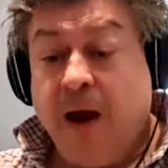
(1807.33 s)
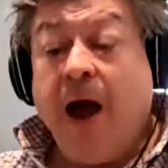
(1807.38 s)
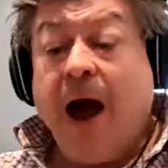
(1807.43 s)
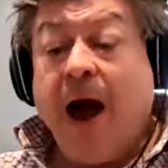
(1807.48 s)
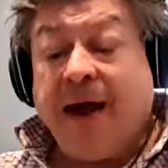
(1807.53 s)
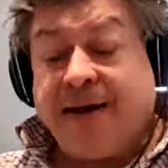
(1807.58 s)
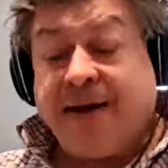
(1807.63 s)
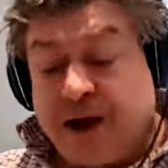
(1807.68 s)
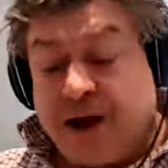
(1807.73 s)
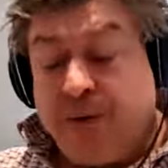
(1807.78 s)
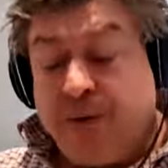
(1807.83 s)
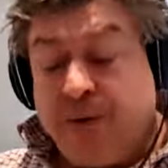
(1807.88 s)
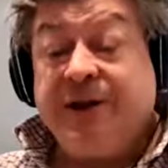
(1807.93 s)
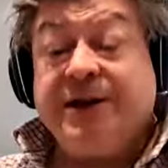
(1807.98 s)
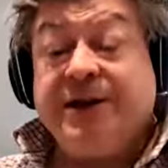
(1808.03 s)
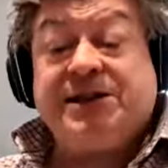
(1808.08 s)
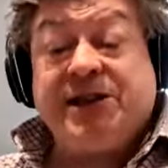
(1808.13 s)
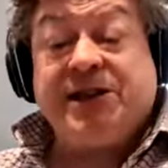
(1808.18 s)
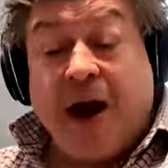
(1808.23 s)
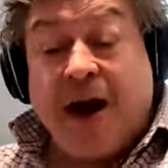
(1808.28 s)
and so the
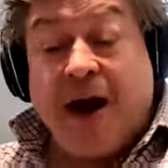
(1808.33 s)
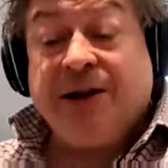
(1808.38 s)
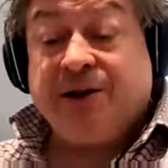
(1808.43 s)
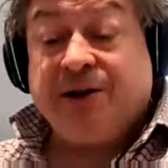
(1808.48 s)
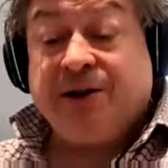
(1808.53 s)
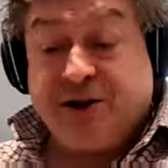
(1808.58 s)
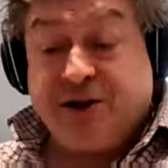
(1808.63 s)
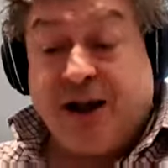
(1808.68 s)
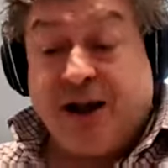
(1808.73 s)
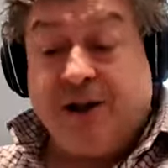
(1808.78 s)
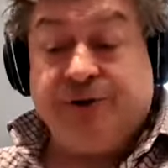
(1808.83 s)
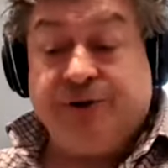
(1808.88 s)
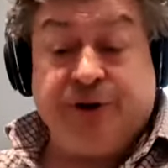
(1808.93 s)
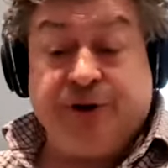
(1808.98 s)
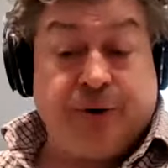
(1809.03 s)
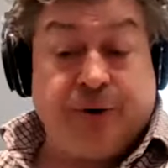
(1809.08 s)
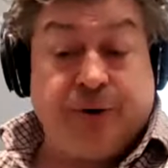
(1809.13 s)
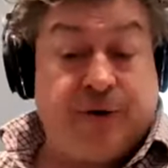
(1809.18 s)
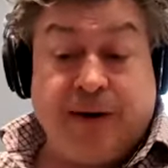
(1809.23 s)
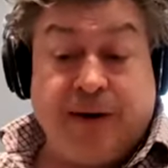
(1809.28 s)
science tells
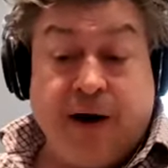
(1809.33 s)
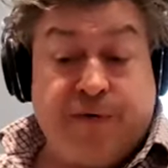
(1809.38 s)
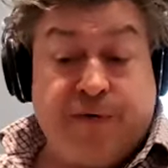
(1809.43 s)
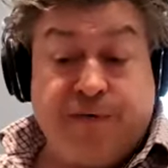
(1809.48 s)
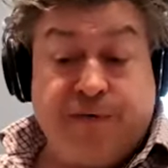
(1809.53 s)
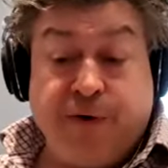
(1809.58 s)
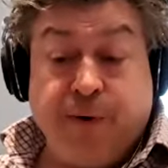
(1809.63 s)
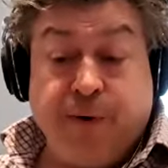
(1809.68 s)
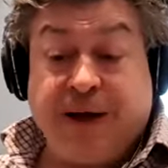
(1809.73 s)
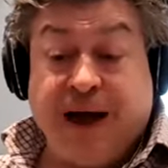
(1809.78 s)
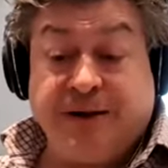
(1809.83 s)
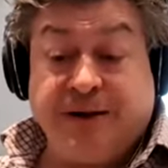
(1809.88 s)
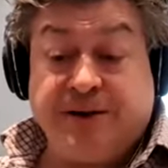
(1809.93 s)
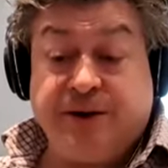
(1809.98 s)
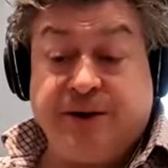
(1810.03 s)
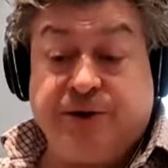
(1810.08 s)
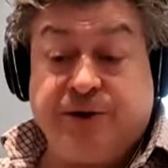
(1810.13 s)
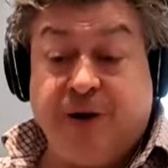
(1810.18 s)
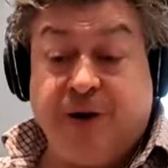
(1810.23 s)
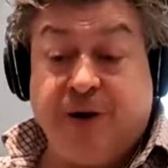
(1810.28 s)
you that there are a few
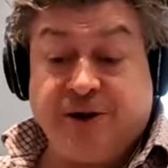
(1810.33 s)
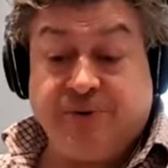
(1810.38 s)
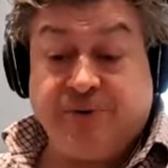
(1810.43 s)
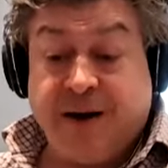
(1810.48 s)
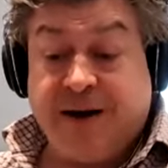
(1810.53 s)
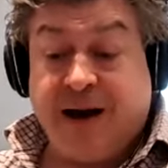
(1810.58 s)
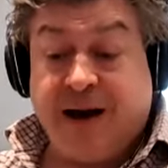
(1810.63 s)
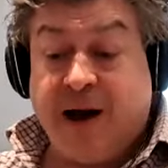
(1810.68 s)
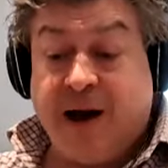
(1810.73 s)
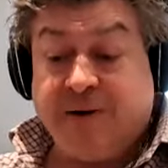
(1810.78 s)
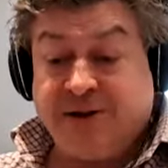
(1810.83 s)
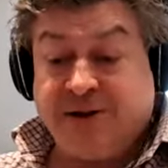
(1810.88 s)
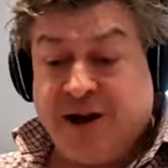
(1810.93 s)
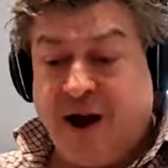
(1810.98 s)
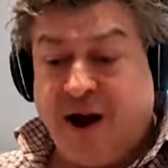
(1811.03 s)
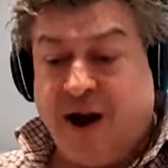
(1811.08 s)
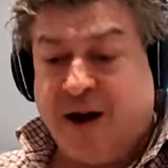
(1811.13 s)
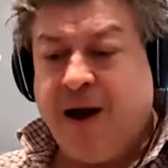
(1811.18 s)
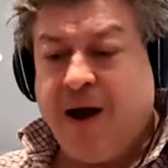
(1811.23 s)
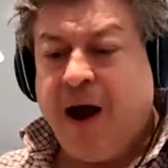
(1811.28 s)
cases transmitted
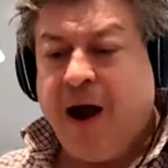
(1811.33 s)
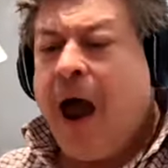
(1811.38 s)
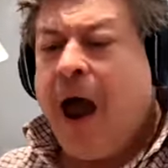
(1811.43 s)
outside,